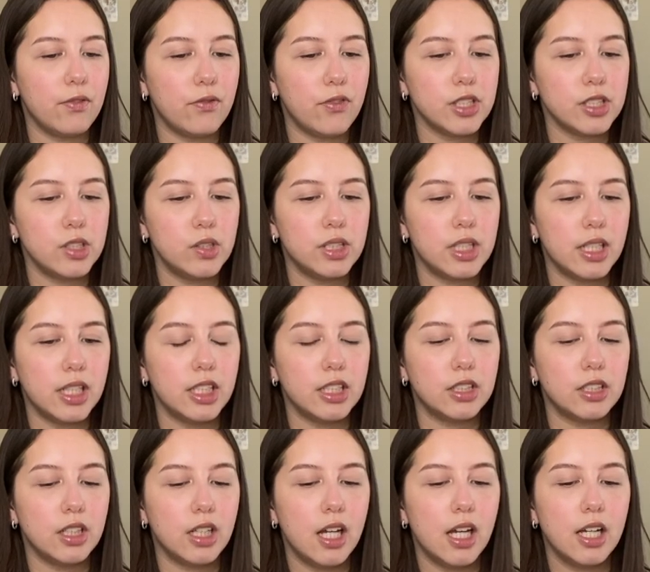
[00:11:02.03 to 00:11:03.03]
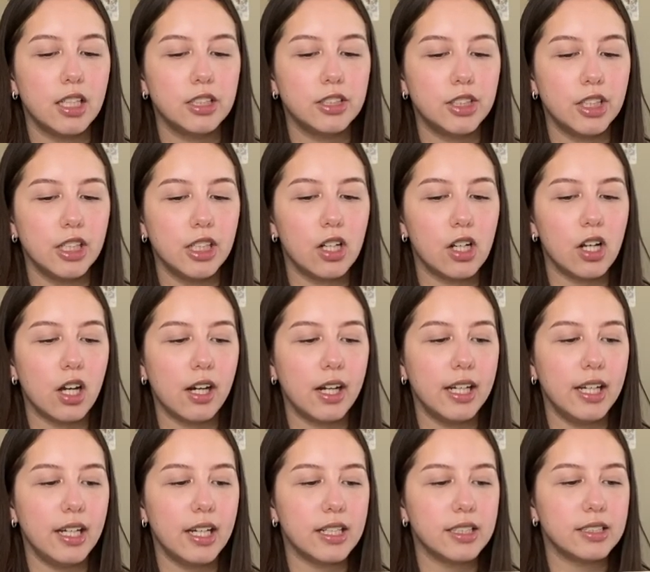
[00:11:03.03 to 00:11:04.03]
First Lieutenant Jean-Claude
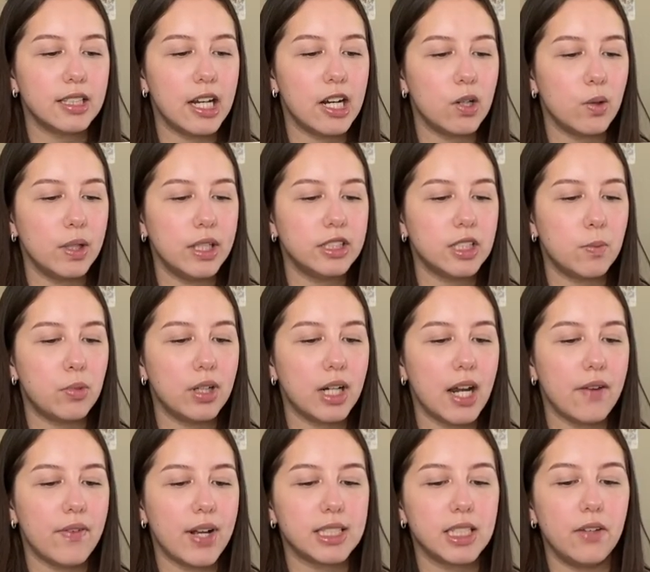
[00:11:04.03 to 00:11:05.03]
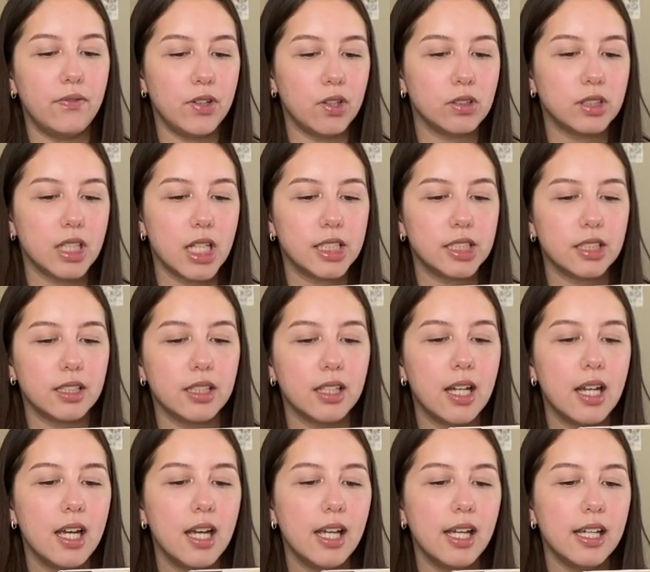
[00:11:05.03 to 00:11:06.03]
Guillet's harrowing double life as a field agent.
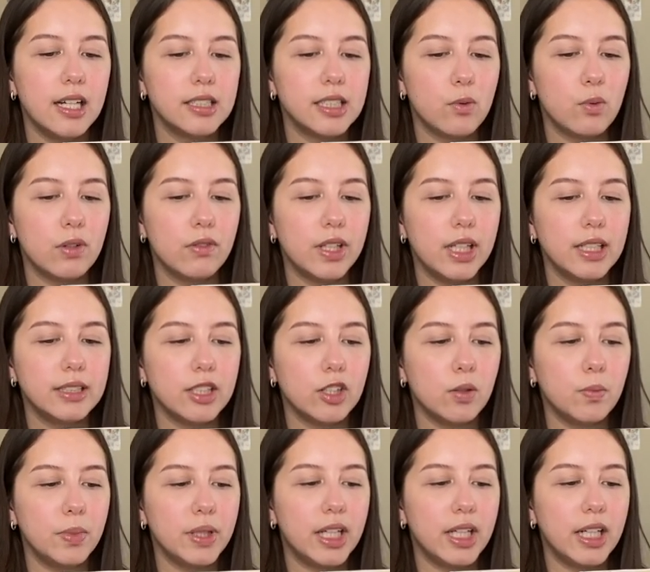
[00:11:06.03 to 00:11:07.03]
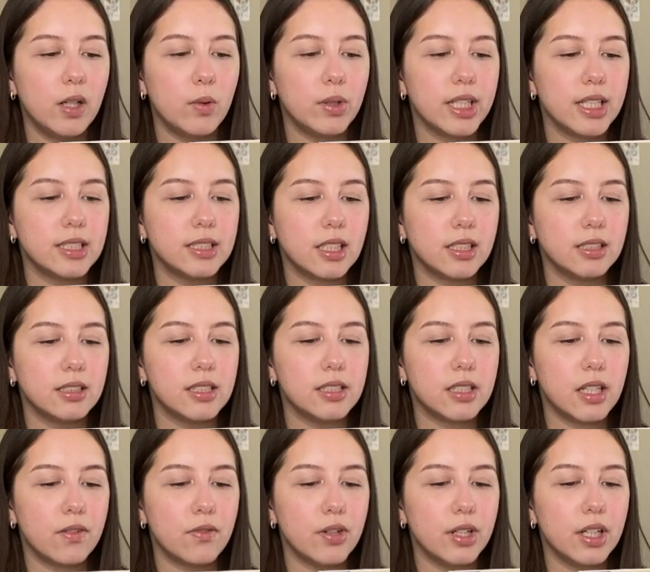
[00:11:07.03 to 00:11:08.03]
It is a riveting tale beginning with a son's
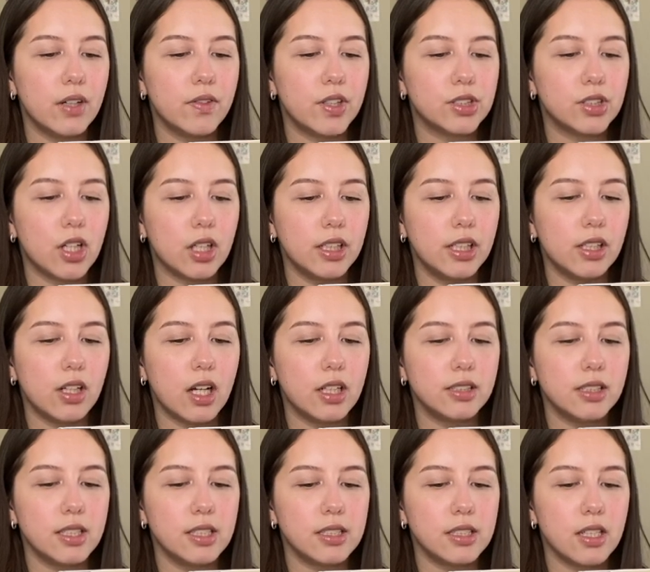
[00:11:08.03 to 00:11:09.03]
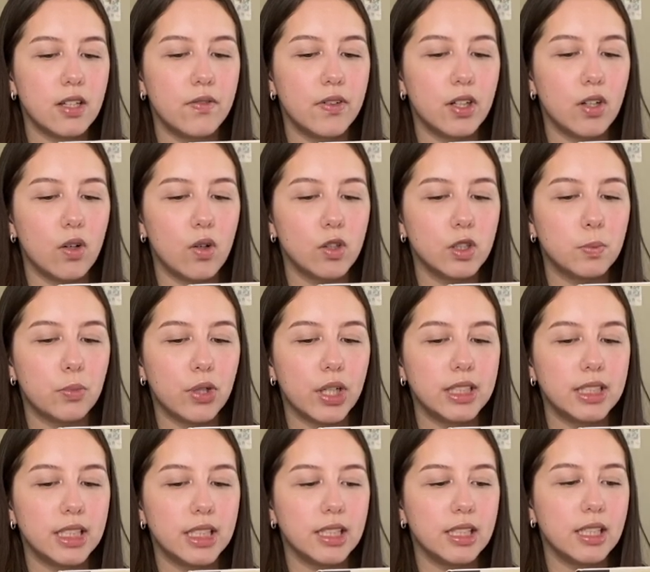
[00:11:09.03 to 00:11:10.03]
discovery of the shocking contents of an old bread
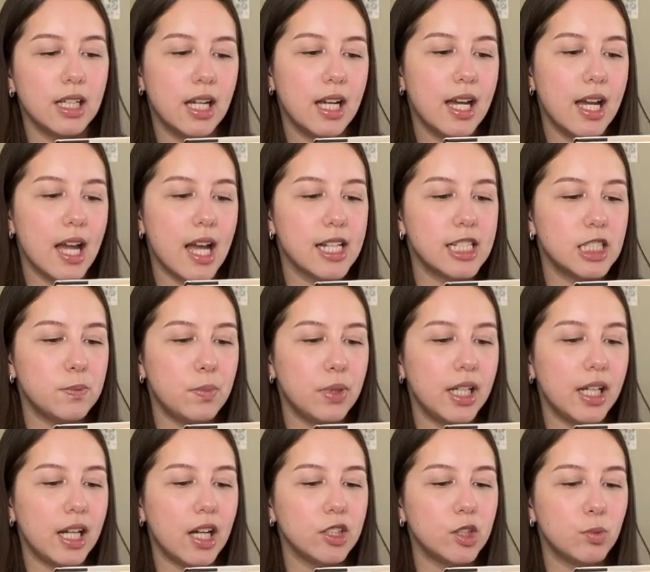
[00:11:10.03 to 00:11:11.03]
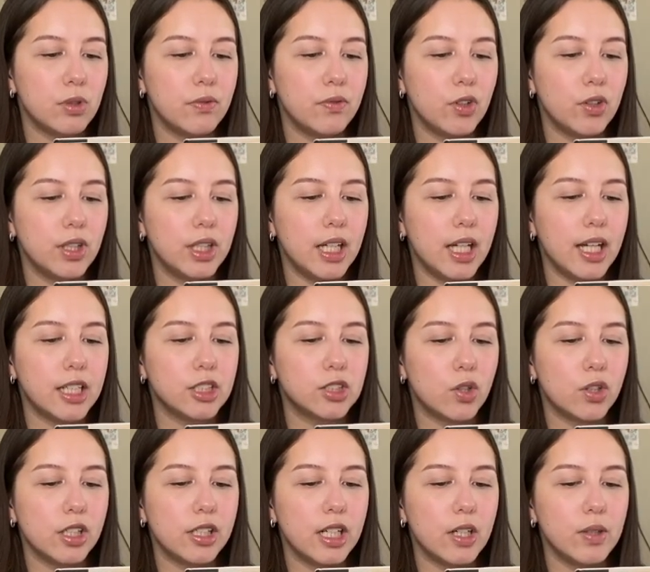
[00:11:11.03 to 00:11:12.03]
tin and spinning out to reveal the
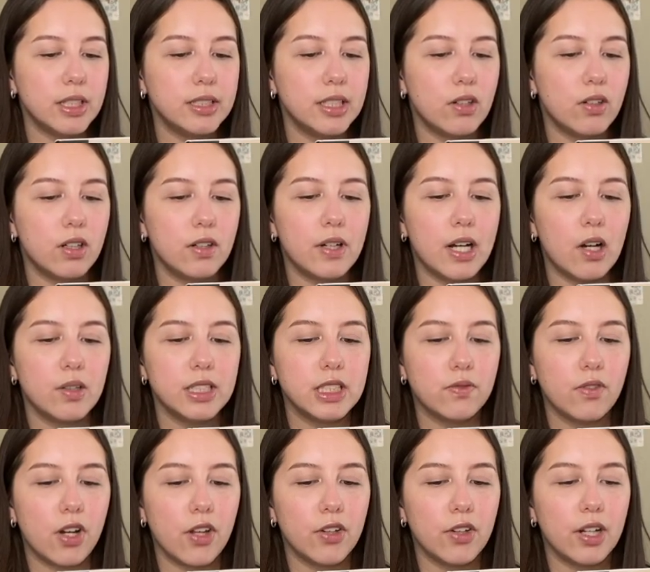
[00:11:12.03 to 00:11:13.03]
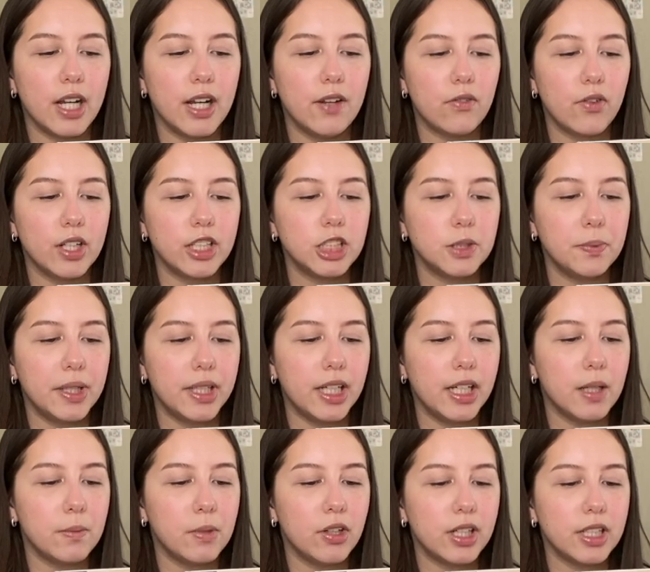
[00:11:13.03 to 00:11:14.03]
extraordinary tale of how his father, a French-speaking
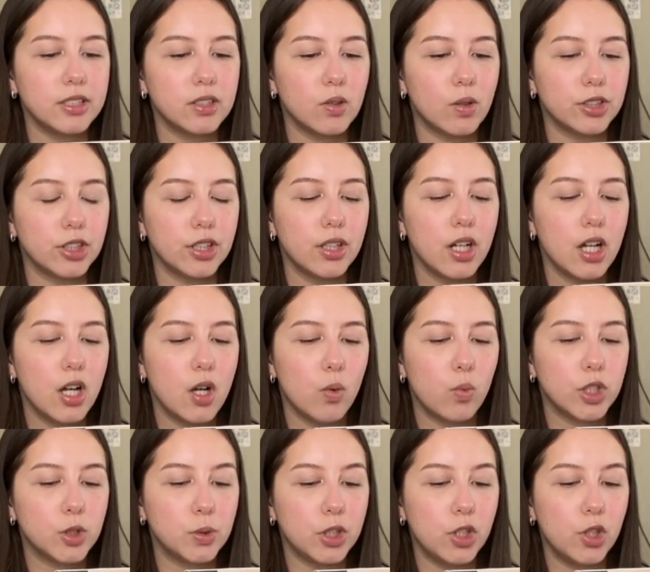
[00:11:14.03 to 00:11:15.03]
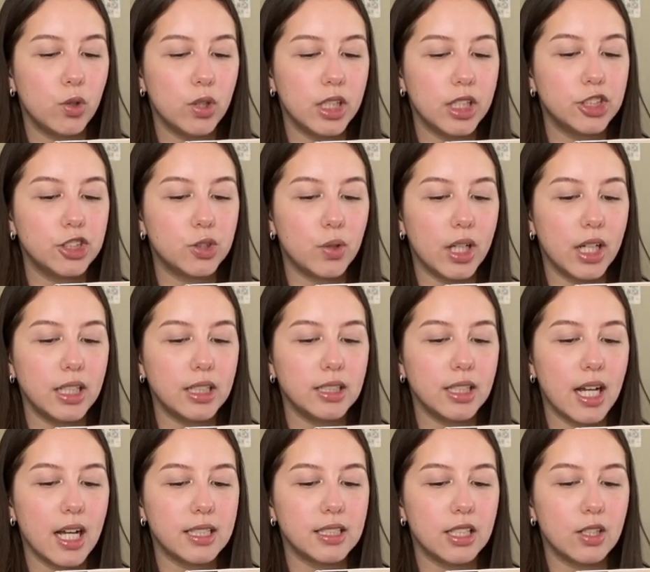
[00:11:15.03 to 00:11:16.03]
American soldier, was recruited, trained
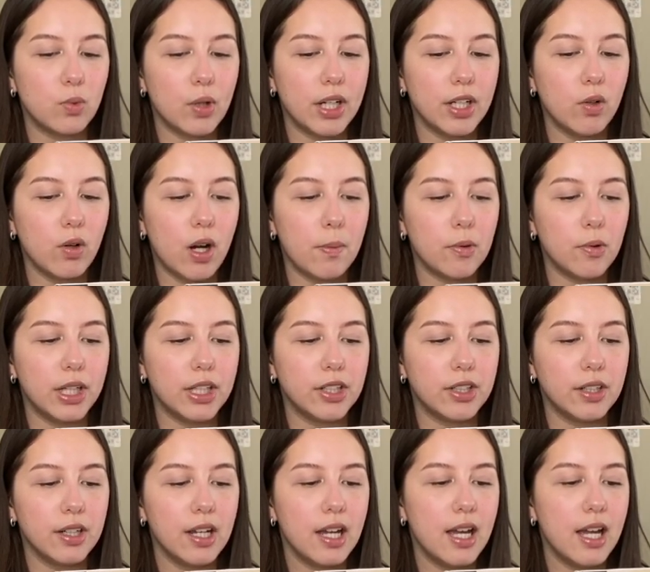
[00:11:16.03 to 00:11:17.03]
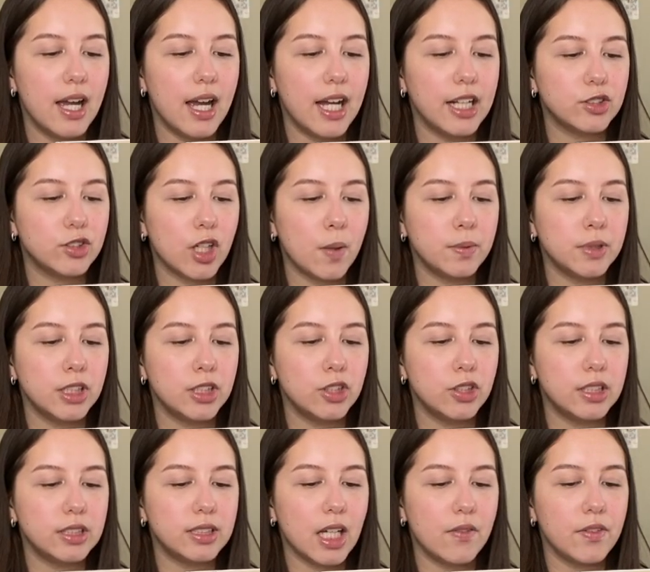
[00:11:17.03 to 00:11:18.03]
as a radio operator, and dropped into the
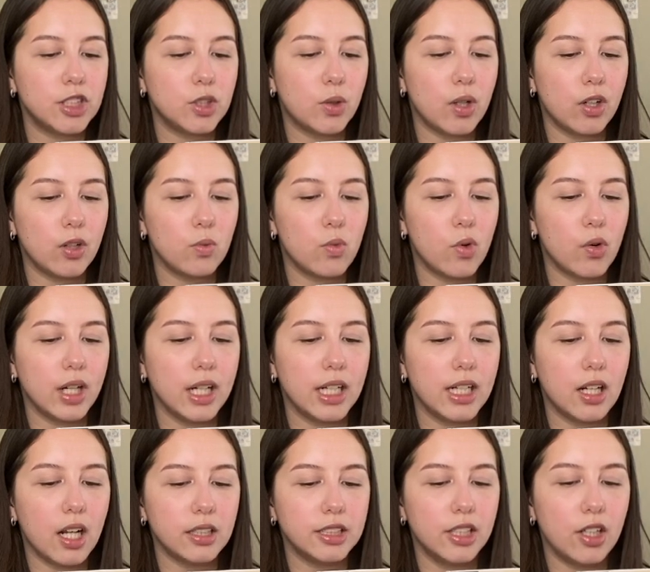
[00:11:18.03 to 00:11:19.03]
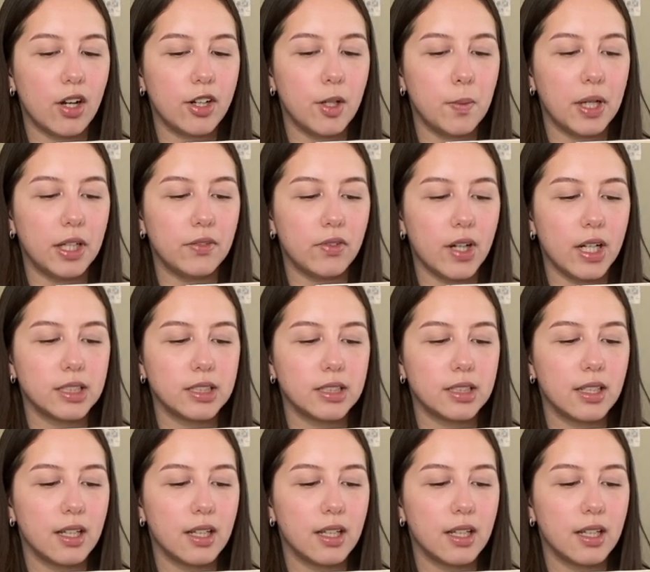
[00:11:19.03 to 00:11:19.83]
savage ground war in Nazi-occupied France.